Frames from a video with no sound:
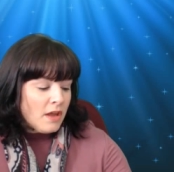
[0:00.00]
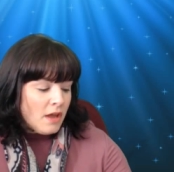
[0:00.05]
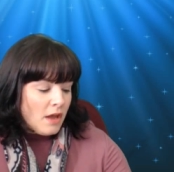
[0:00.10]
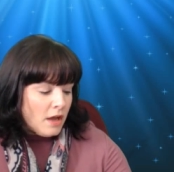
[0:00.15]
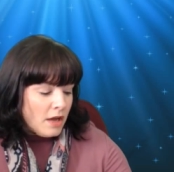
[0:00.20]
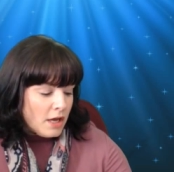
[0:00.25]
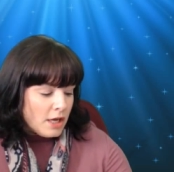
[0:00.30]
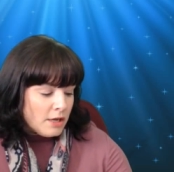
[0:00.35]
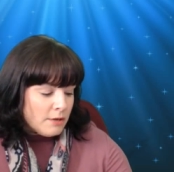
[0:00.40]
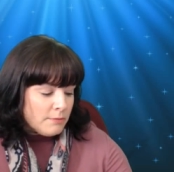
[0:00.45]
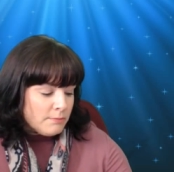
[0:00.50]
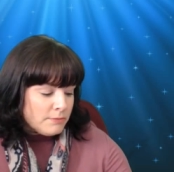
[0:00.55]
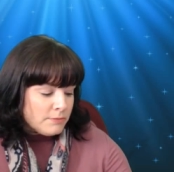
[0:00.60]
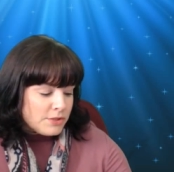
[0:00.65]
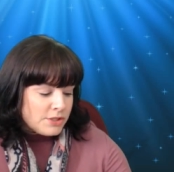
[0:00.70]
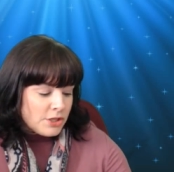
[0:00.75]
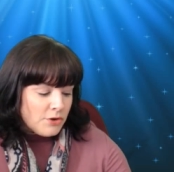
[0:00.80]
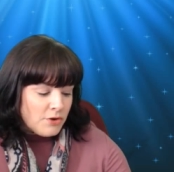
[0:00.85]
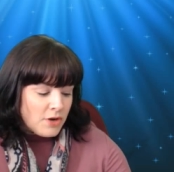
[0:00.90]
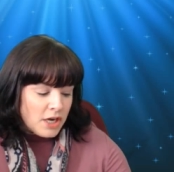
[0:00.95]

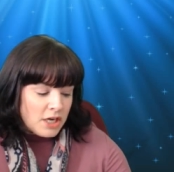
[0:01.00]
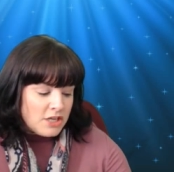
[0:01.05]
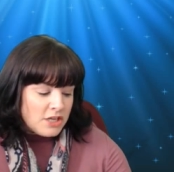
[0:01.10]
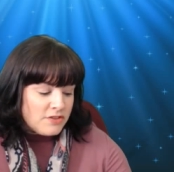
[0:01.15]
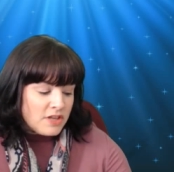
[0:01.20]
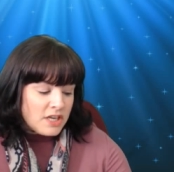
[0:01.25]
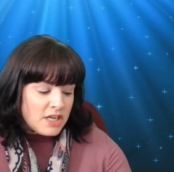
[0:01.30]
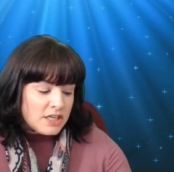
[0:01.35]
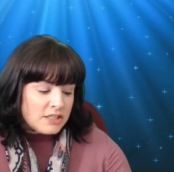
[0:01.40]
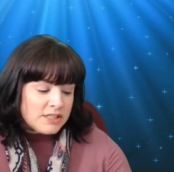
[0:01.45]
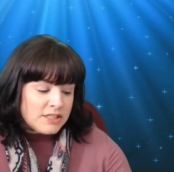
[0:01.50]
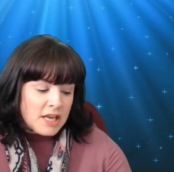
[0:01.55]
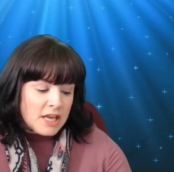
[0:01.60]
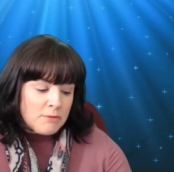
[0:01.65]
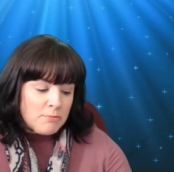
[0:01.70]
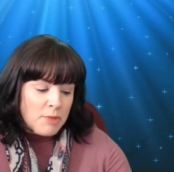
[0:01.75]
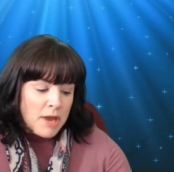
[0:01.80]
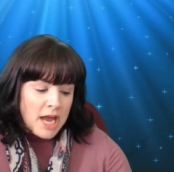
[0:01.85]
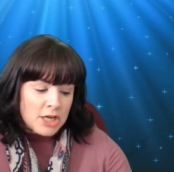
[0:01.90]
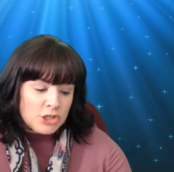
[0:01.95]
So anything St.
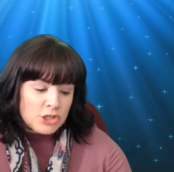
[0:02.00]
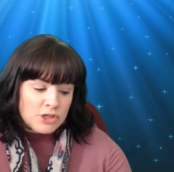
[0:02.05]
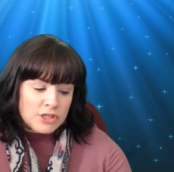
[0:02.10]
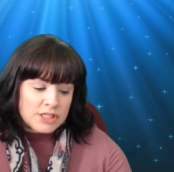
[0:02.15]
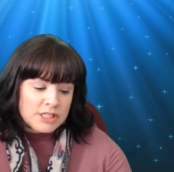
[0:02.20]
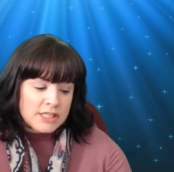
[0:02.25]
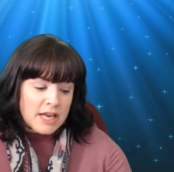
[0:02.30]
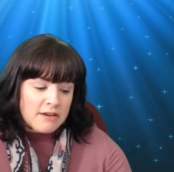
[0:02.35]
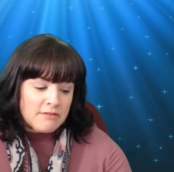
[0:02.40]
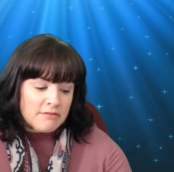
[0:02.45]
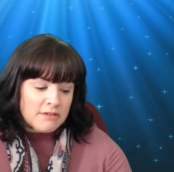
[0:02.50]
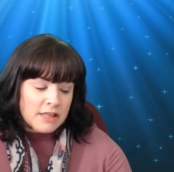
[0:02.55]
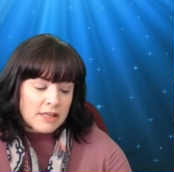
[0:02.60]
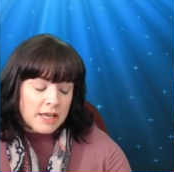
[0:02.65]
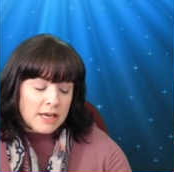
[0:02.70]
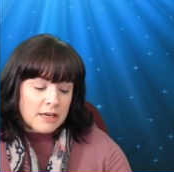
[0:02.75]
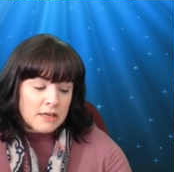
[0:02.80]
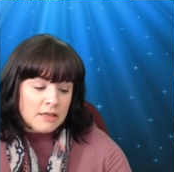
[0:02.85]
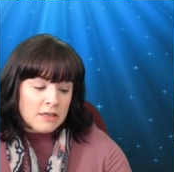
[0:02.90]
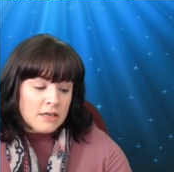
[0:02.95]
Patrick's Day
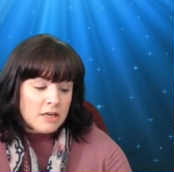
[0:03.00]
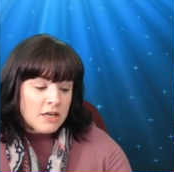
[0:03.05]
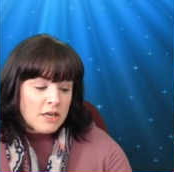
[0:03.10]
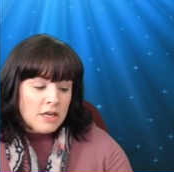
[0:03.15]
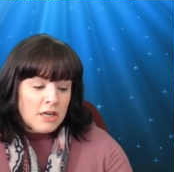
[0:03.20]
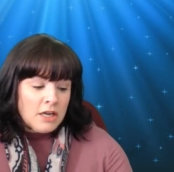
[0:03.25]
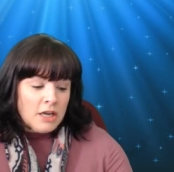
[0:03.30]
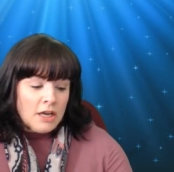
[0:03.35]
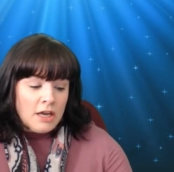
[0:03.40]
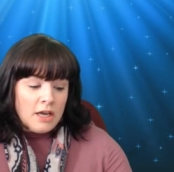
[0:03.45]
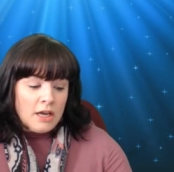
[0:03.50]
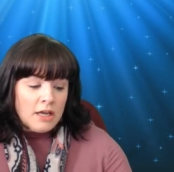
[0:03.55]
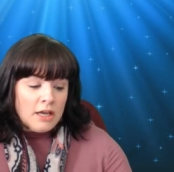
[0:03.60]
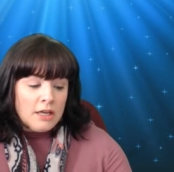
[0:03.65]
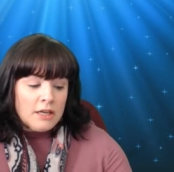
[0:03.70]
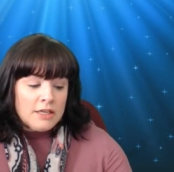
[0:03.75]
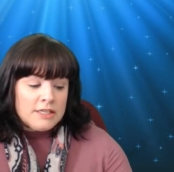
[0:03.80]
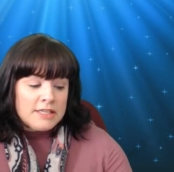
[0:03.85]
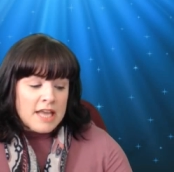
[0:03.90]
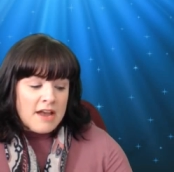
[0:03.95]
related,
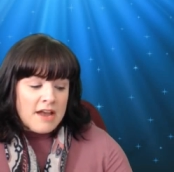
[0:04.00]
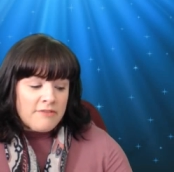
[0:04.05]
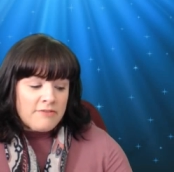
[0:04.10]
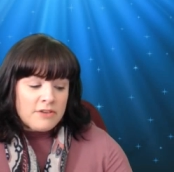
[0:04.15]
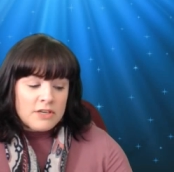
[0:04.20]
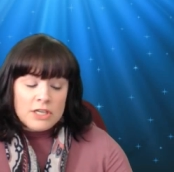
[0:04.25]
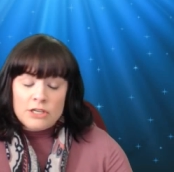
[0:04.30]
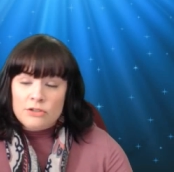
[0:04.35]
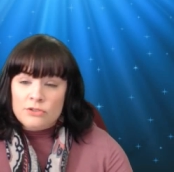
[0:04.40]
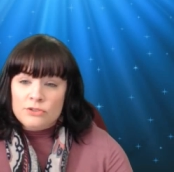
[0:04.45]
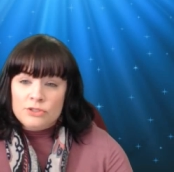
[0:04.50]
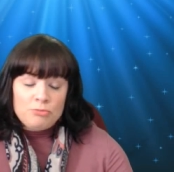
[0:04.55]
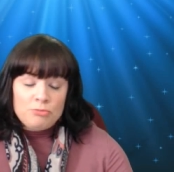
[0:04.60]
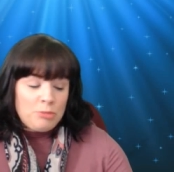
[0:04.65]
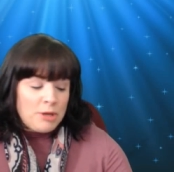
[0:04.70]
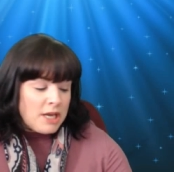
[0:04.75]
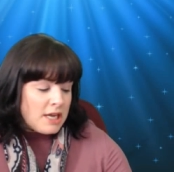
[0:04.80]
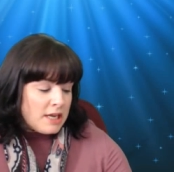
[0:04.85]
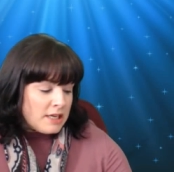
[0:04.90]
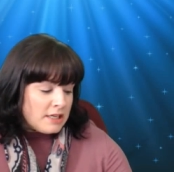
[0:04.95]
daffodils,
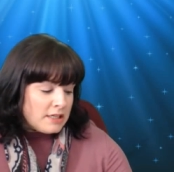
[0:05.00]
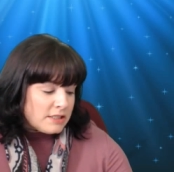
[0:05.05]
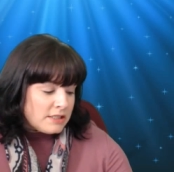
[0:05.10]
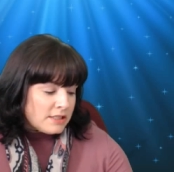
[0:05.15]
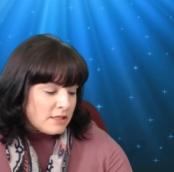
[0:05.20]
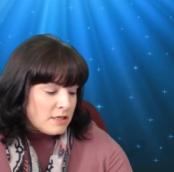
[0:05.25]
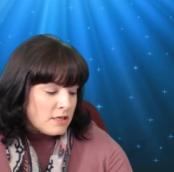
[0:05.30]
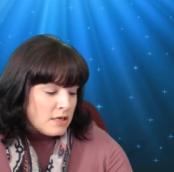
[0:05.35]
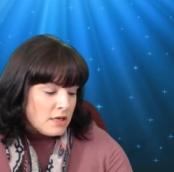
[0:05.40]
pigs,